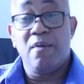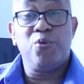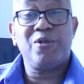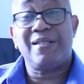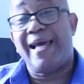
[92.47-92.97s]

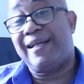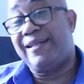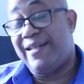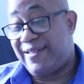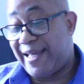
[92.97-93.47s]
Most
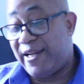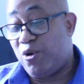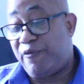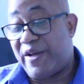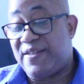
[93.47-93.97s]
likely they
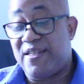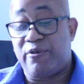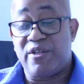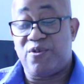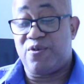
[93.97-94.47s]
started off as
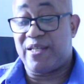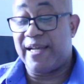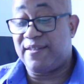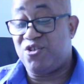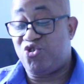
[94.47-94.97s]
secret
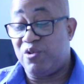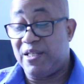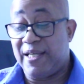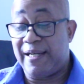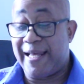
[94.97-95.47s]
societies
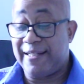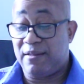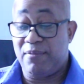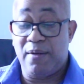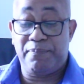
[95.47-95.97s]
during the
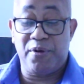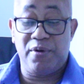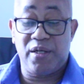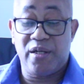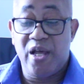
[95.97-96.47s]
Enlightenment
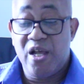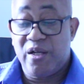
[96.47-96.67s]
period,